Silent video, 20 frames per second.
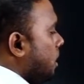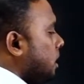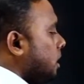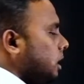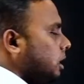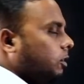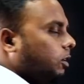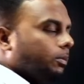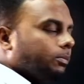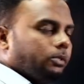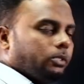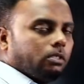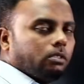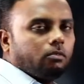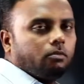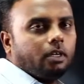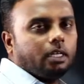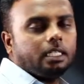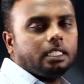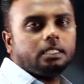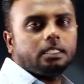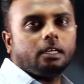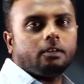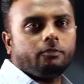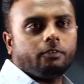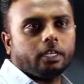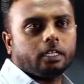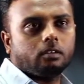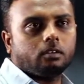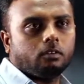Now observe what is the
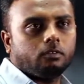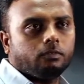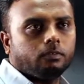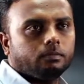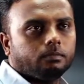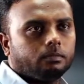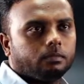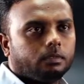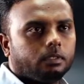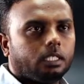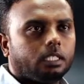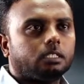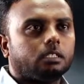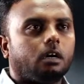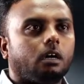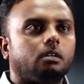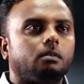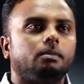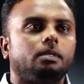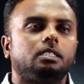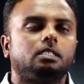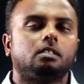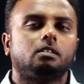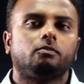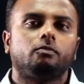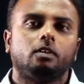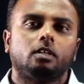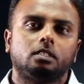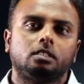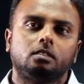effect of this armature
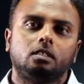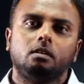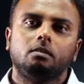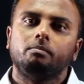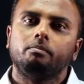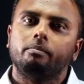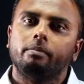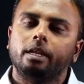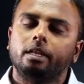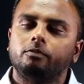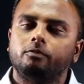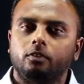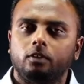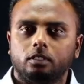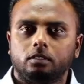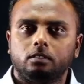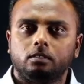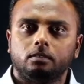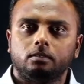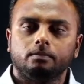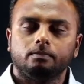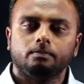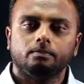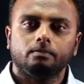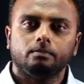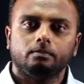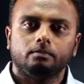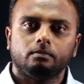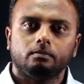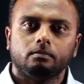flux on main flux.
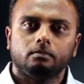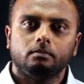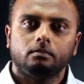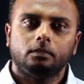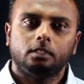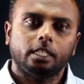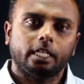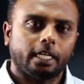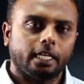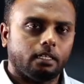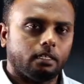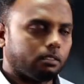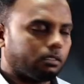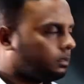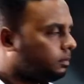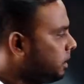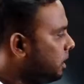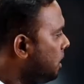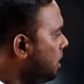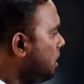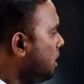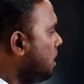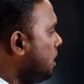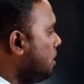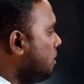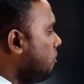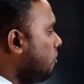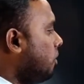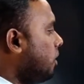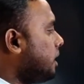Check it is.
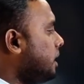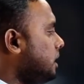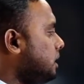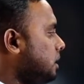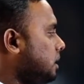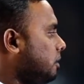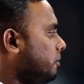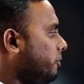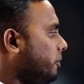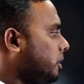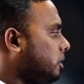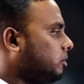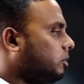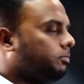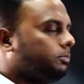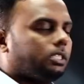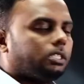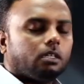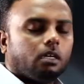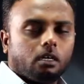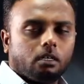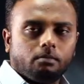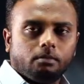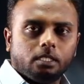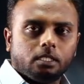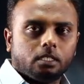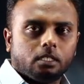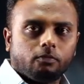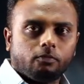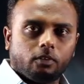What is the effect of this
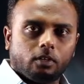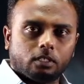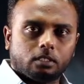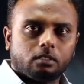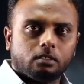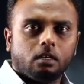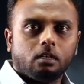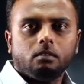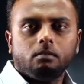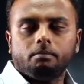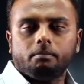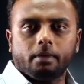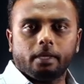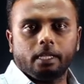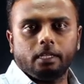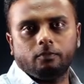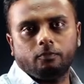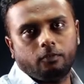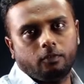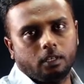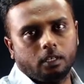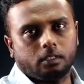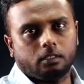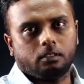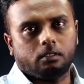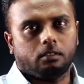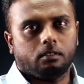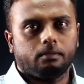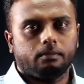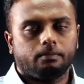armature flux on main flux?
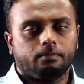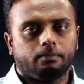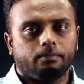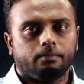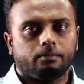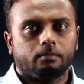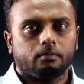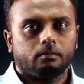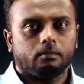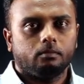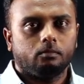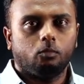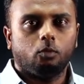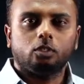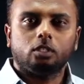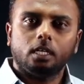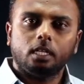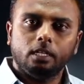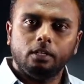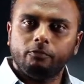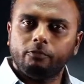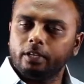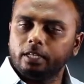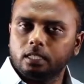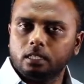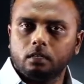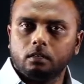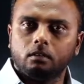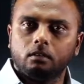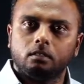Both are in phase
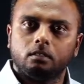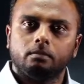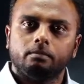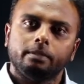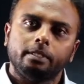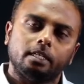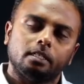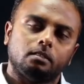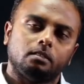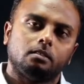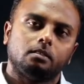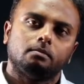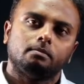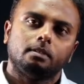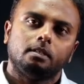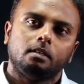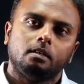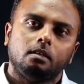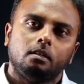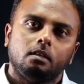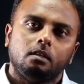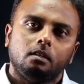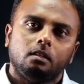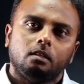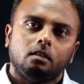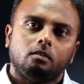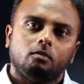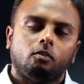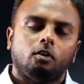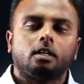or not? Yes.
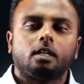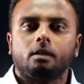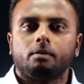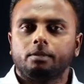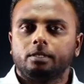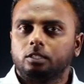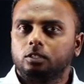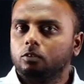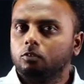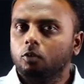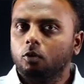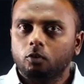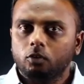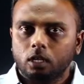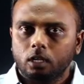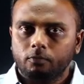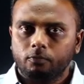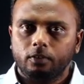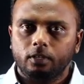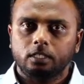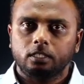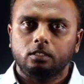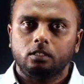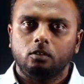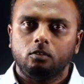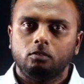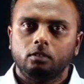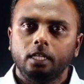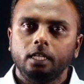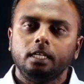What happens to overall flux
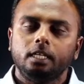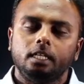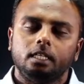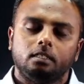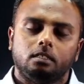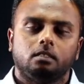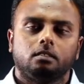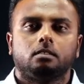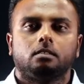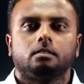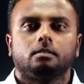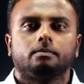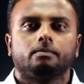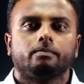now? Increases.